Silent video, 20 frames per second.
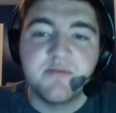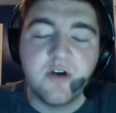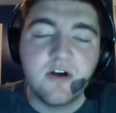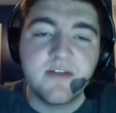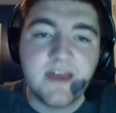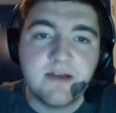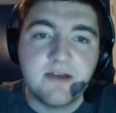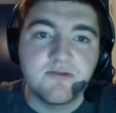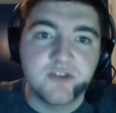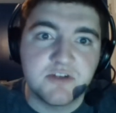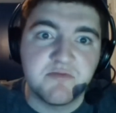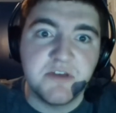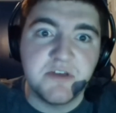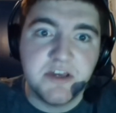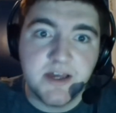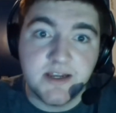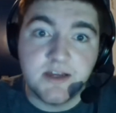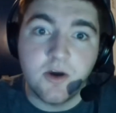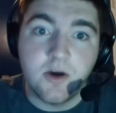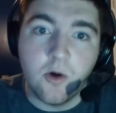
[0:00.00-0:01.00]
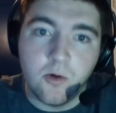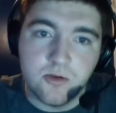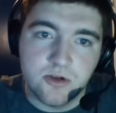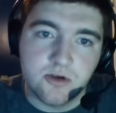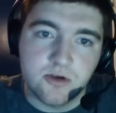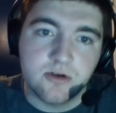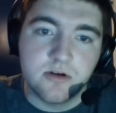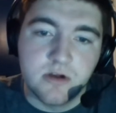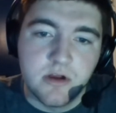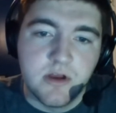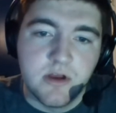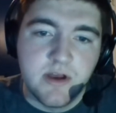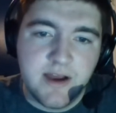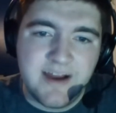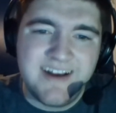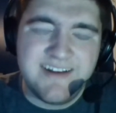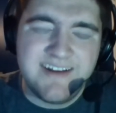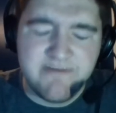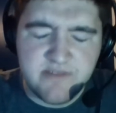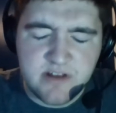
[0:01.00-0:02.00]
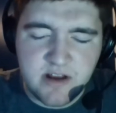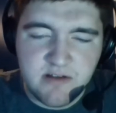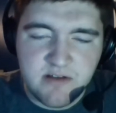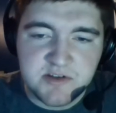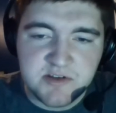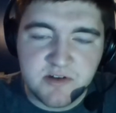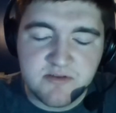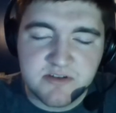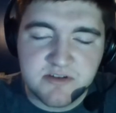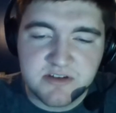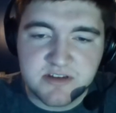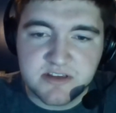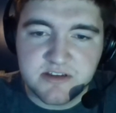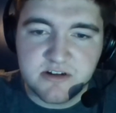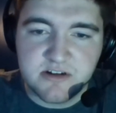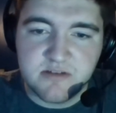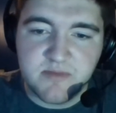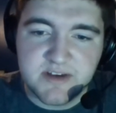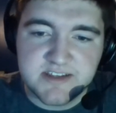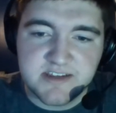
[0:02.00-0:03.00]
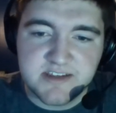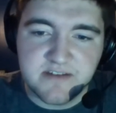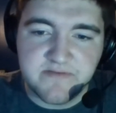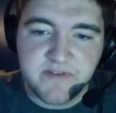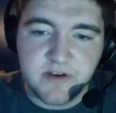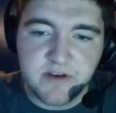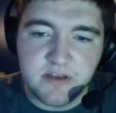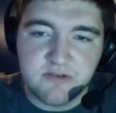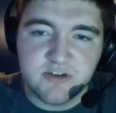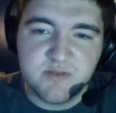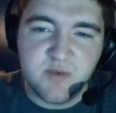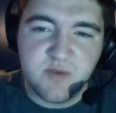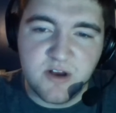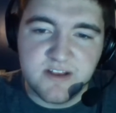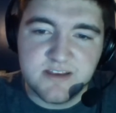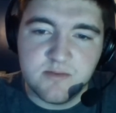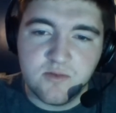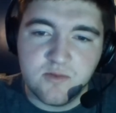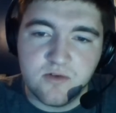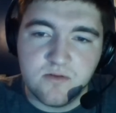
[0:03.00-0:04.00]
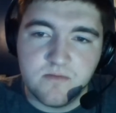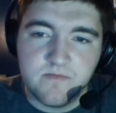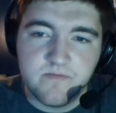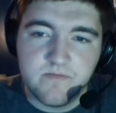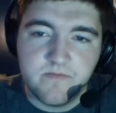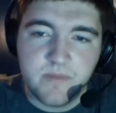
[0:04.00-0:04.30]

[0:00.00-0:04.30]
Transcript: Part of that was just me getting older, and I was always considered myself fairly responsible.